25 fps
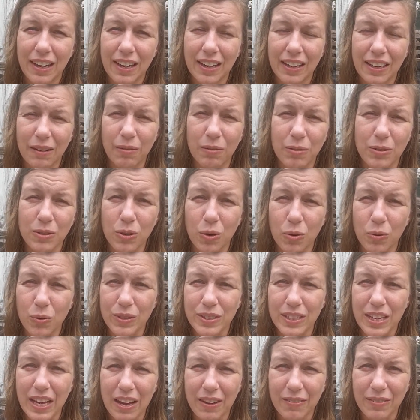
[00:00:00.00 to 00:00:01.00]
and I was
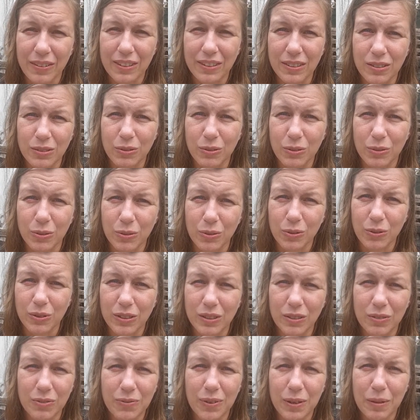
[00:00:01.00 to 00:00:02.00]
always having to
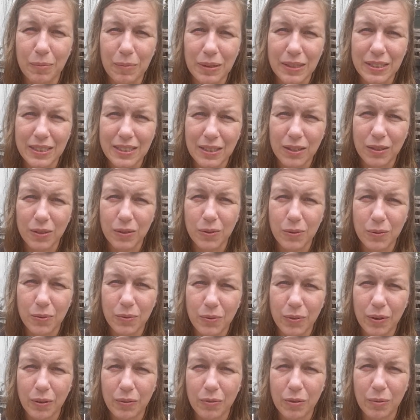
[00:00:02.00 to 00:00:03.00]
defend
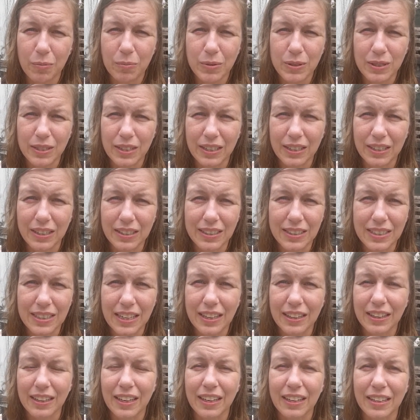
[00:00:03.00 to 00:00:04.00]
myself and represent and
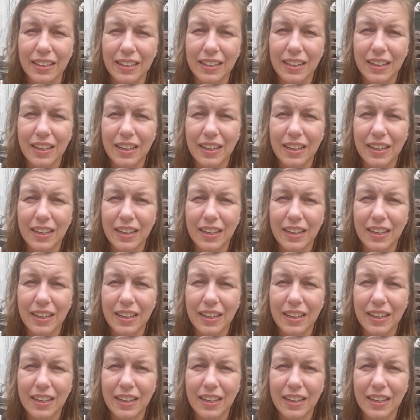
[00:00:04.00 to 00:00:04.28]
say that